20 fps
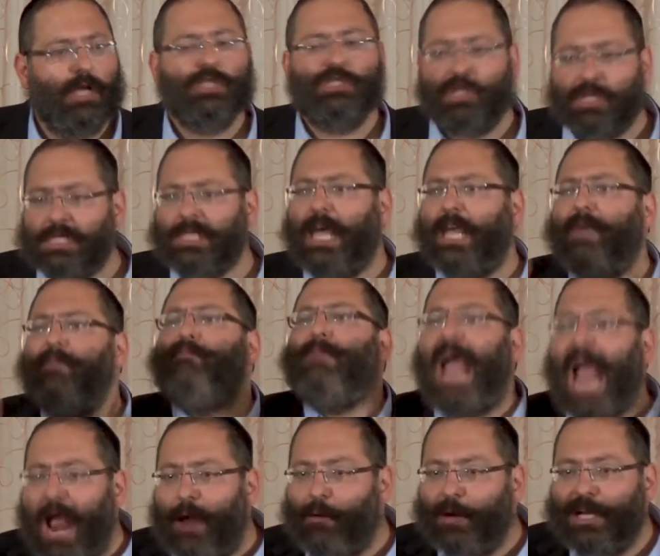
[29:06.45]
Just like
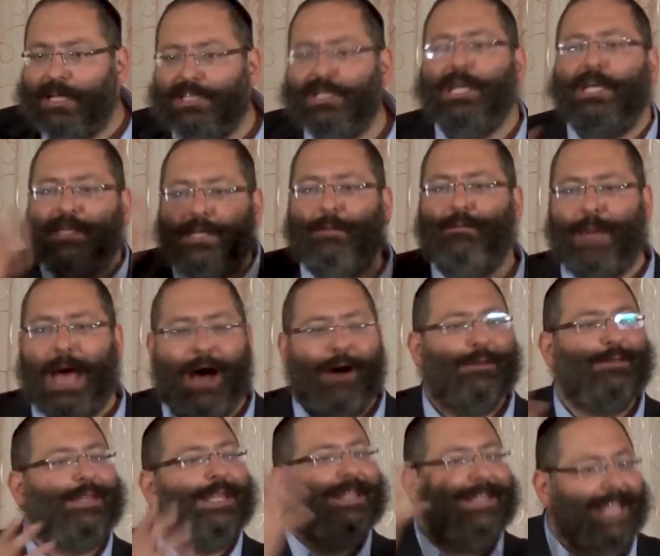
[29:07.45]
marriage is
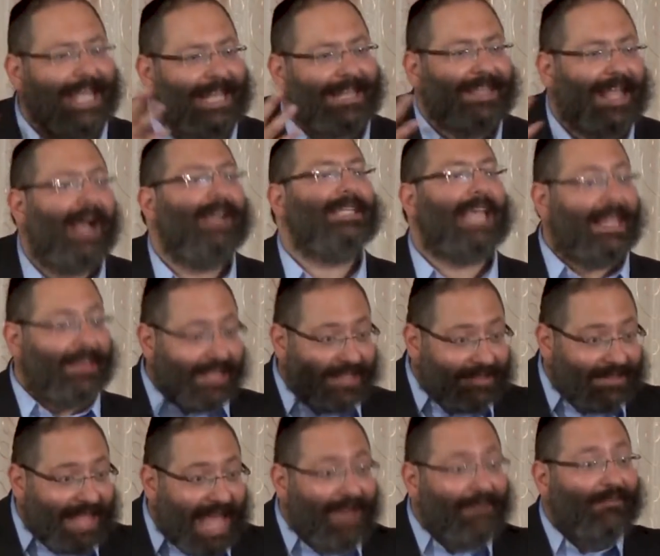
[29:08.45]
about the details, and the
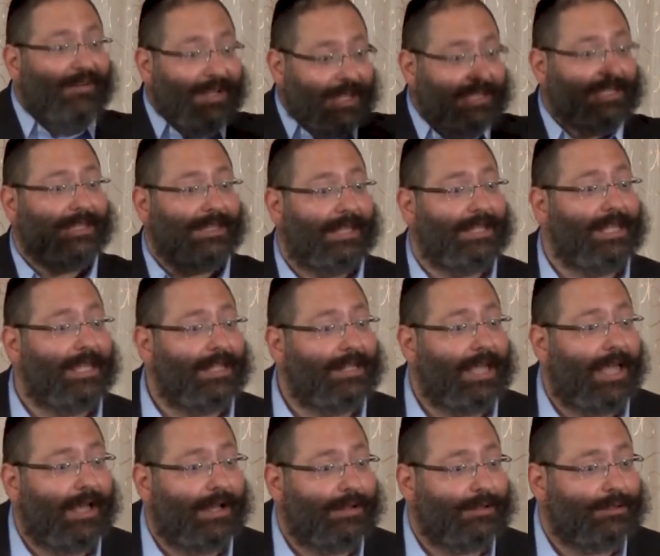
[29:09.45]
devil is in the
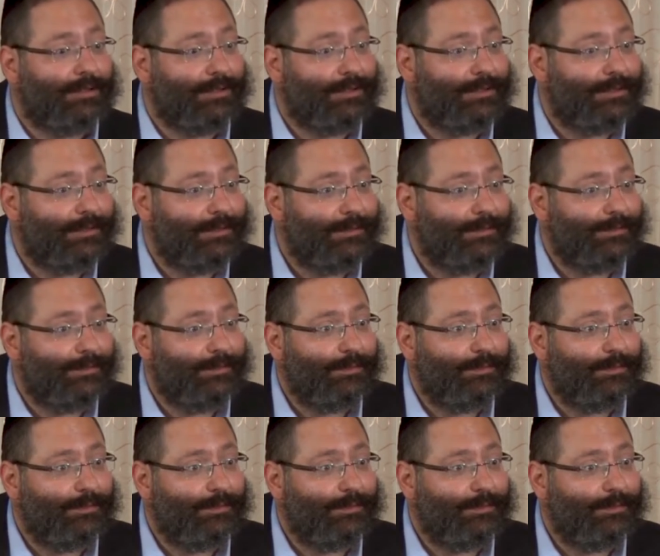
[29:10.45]
details.